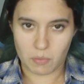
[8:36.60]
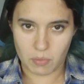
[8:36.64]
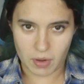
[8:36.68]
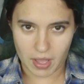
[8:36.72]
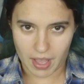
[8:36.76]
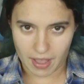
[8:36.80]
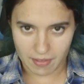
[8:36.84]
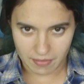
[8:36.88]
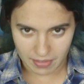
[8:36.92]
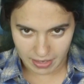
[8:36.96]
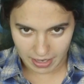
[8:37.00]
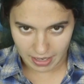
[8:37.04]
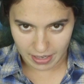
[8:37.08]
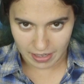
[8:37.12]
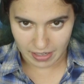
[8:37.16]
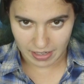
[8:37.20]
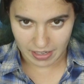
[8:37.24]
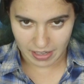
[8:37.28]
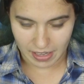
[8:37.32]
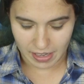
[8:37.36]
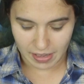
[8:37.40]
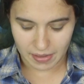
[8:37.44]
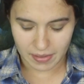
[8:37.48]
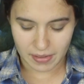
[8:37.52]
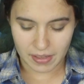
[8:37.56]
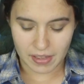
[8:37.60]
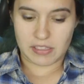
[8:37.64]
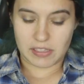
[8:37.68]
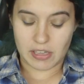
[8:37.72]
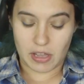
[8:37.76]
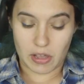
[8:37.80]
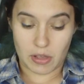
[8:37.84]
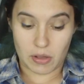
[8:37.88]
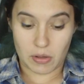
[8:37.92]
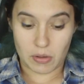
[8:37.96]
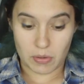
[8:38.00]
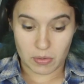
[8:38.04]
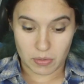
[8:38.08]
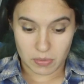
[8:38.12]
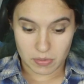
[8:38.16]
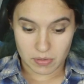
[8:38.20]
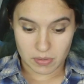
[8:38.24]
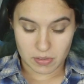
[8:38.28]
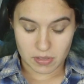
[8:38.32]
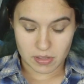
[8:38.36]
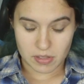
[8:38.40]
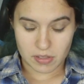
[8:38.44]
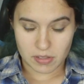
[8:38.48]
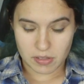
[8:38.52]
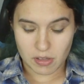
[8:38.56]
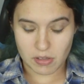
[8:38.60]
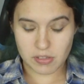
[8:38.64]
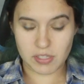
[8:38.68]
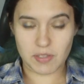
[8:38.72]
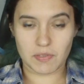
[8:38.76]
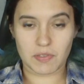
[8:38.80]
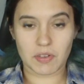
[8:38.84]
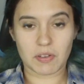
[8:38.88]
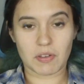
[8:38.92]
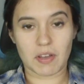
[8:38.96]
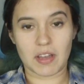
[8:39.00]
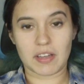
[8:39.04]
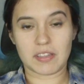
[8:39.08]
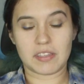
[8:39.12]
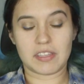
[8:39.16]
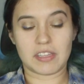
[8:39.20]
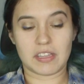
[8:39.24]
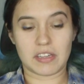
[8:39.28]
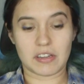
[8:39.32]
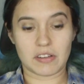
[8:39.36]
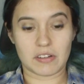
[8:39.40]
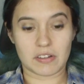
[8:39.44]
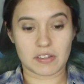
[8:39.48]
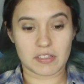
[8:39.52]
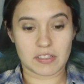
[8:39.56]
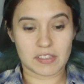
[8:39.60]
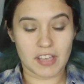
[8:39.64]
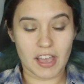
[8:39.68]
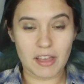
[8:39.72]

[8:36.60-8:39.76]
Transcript: we haven't had any. So, those of you out there,